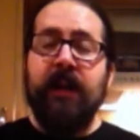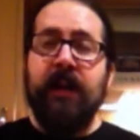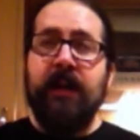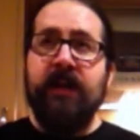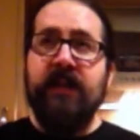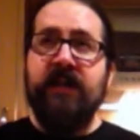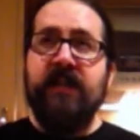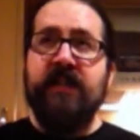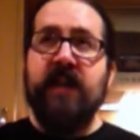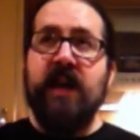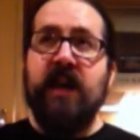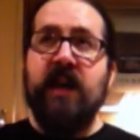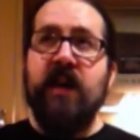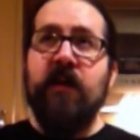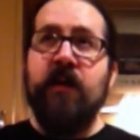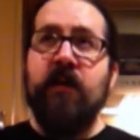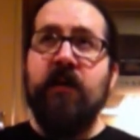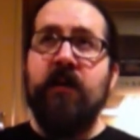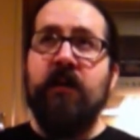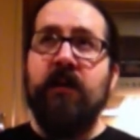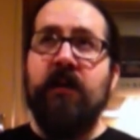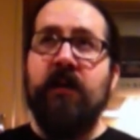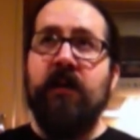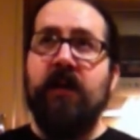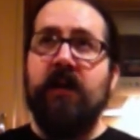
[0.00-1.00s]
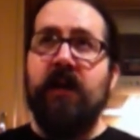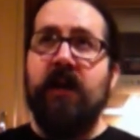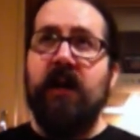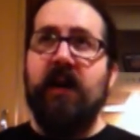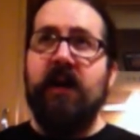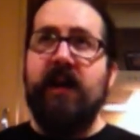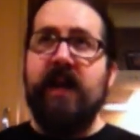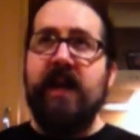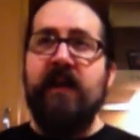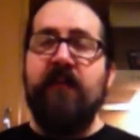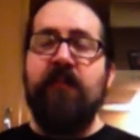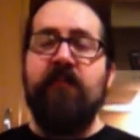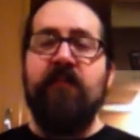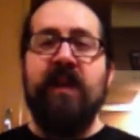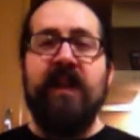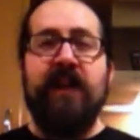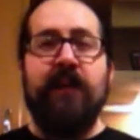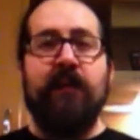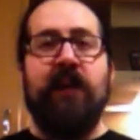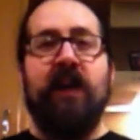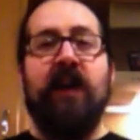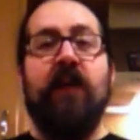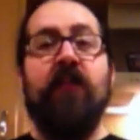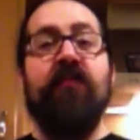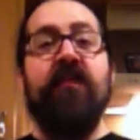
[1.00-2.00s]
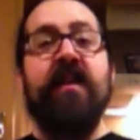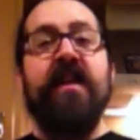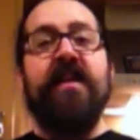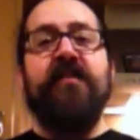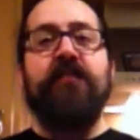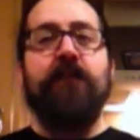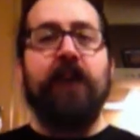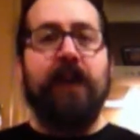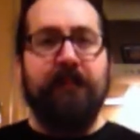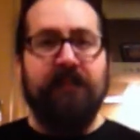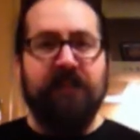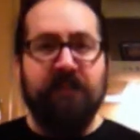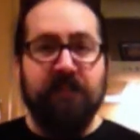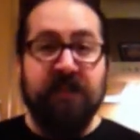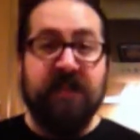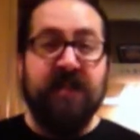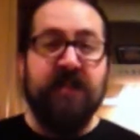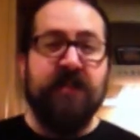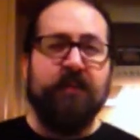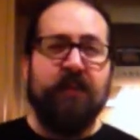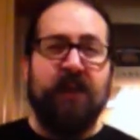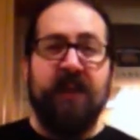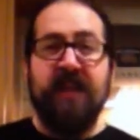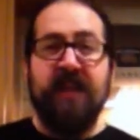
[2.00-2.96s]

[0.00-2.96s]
So you really want a reach weapon, which is why